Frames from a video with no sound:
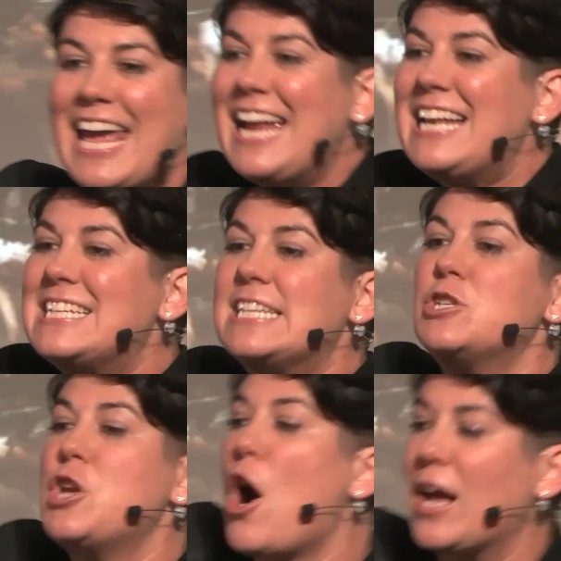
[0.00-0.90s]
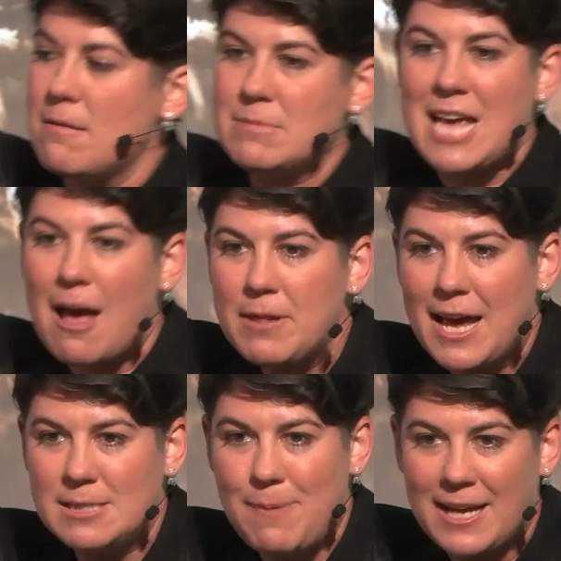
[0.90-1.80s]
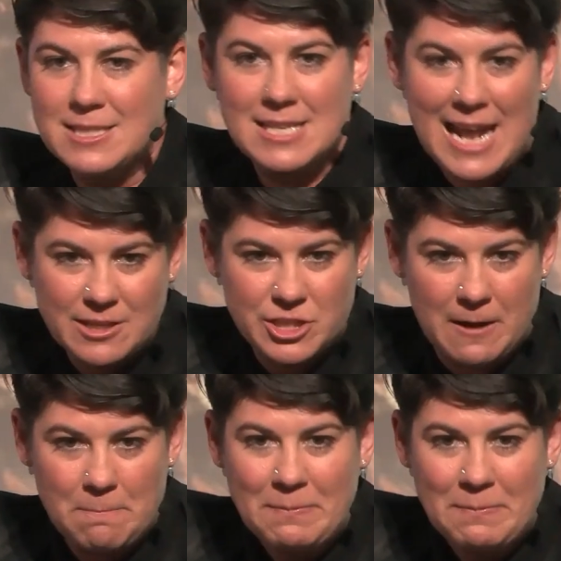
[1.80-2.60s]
it does not get metabolized back into nature.